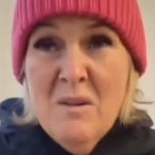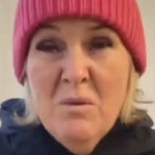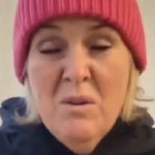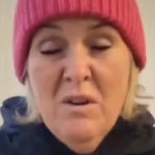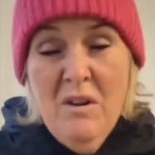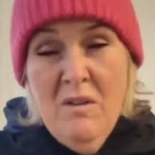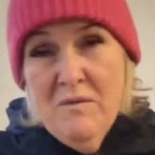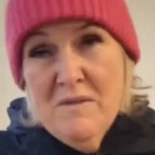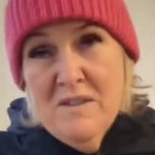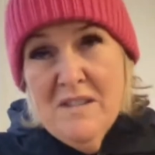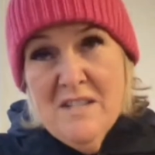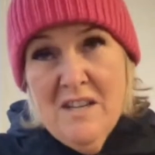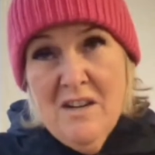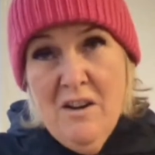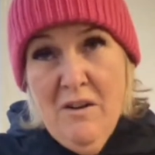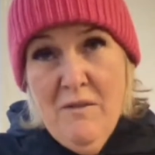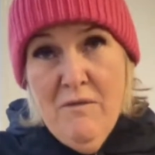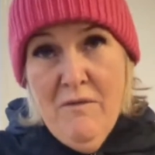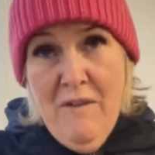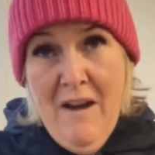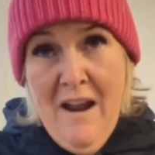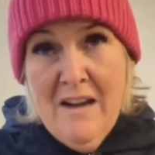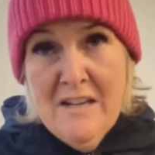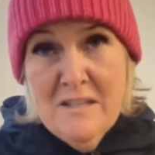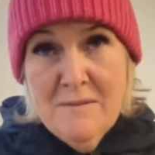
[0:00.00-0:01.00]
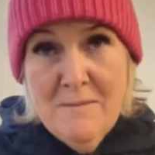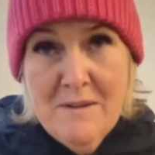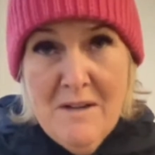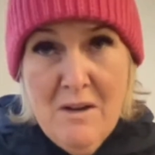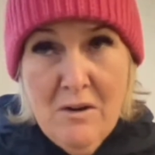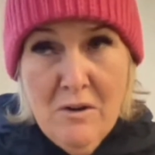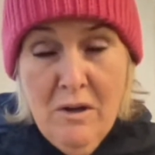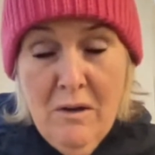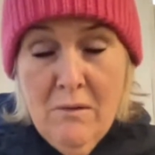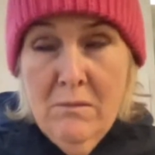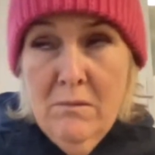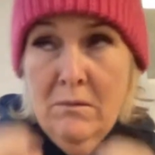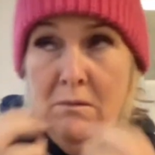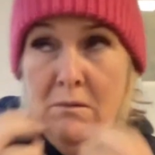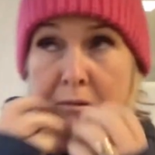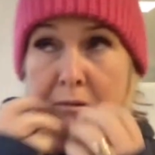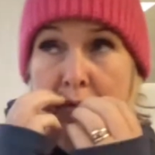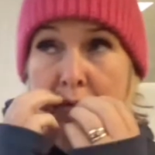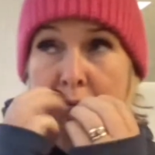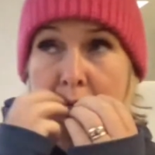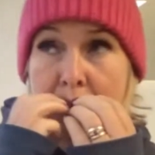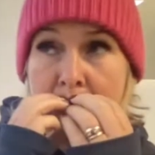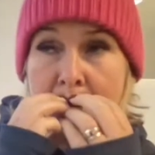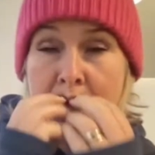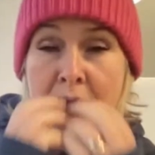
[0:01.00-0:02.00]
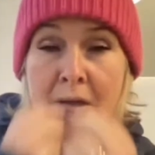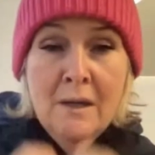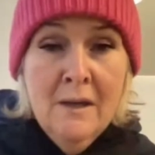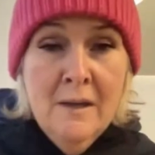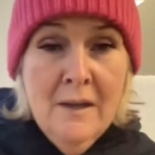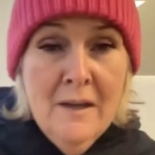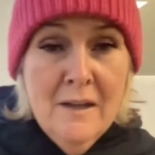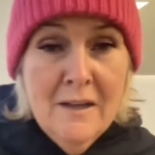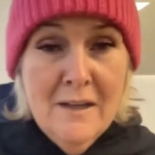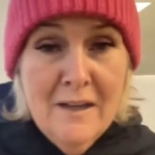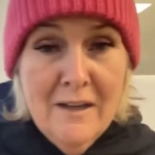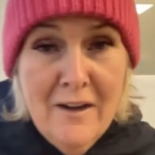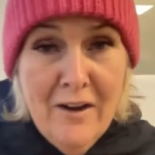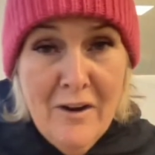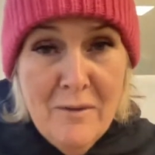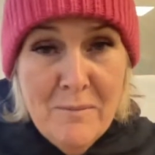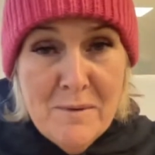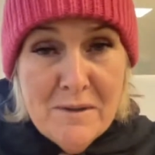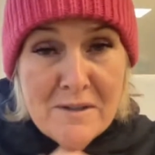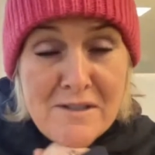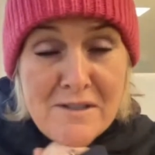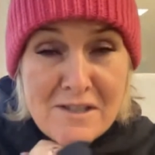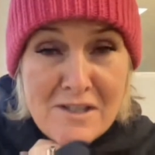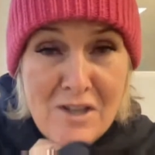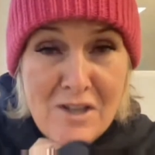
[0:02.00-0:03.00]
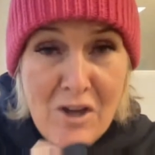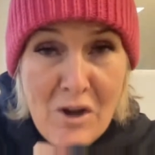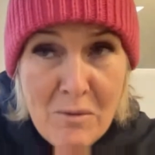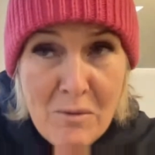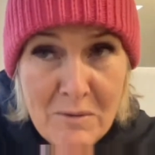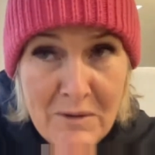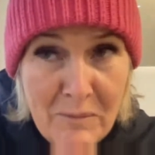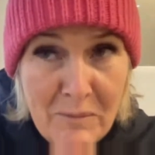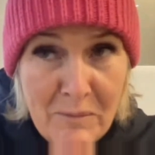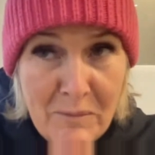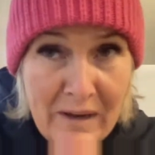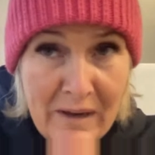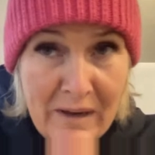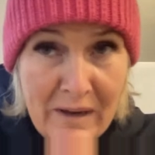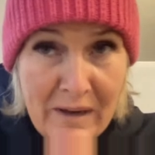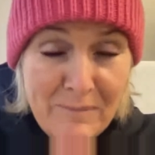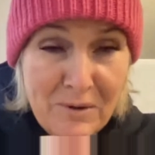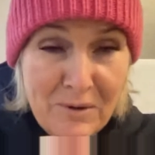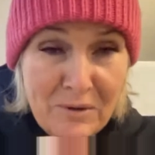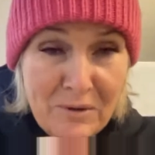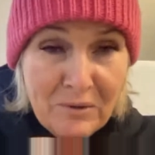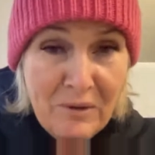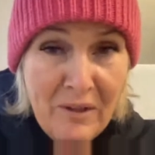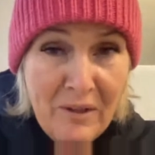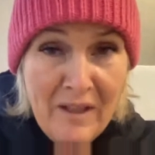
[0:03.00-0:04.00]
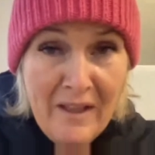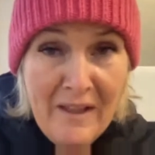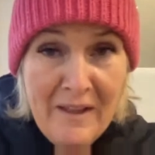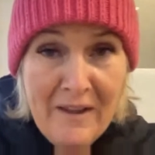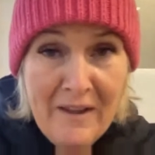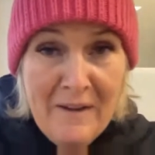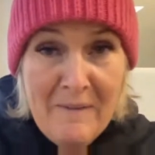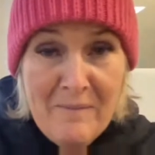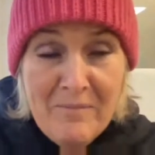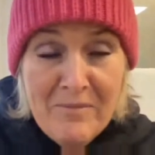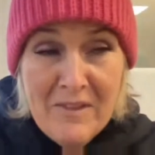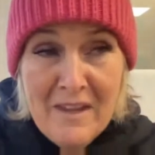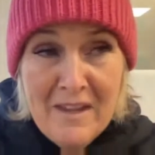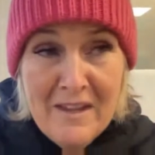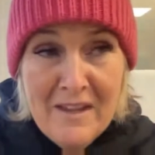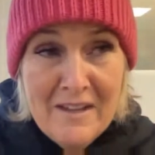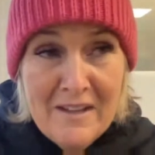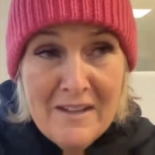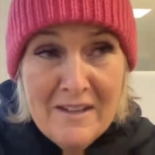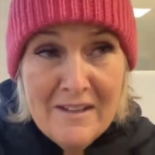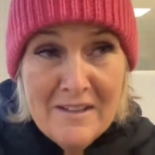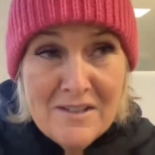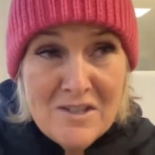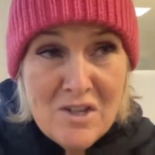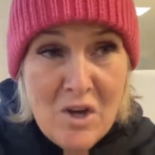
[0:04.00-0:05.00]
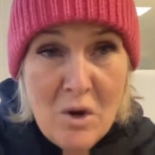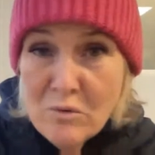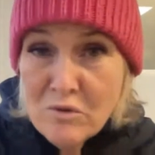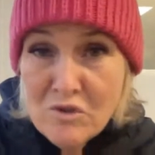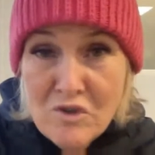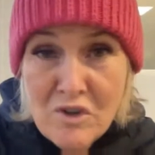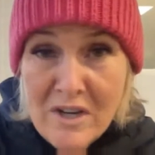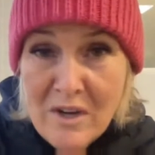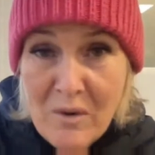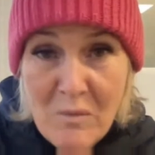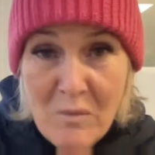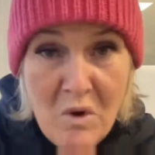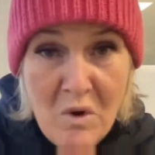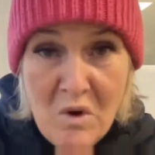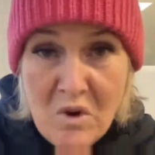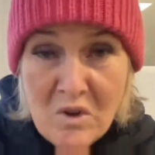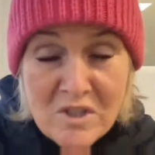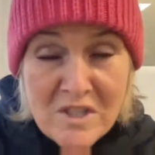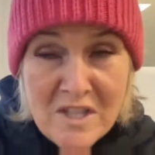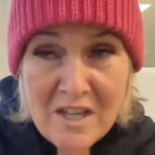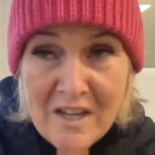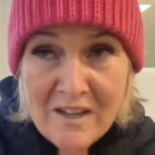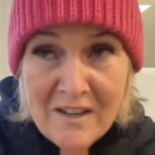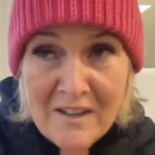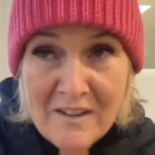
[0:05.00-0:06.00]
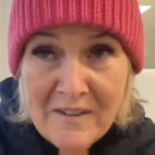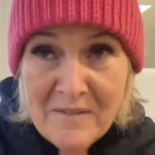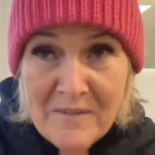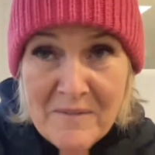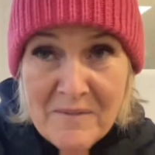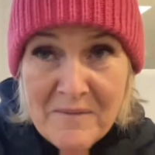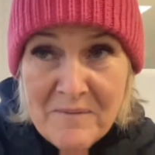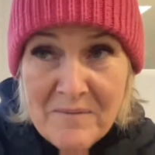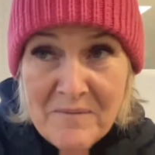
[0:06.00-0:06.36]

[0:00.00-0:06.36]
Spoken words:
Well, obviously not frightens me, don't go, ooh, you know, but so many people don't drink water.